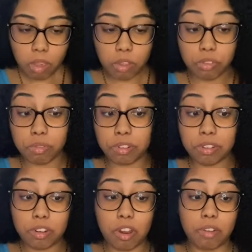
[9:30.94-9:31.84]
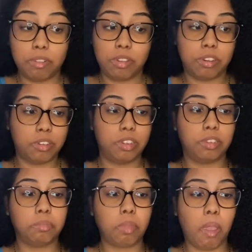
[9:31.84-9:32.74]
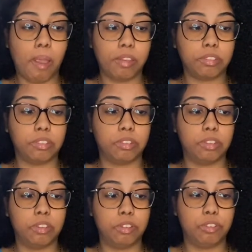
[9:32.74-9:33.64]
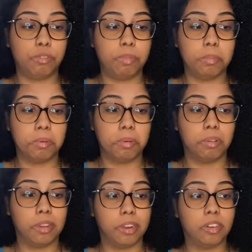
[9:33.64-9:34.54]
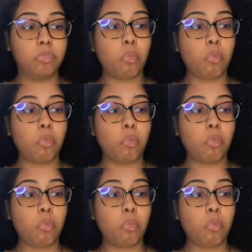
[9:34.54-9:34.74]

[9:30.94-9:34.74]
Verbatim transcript: we went to the carnival. literally us, the only two people there.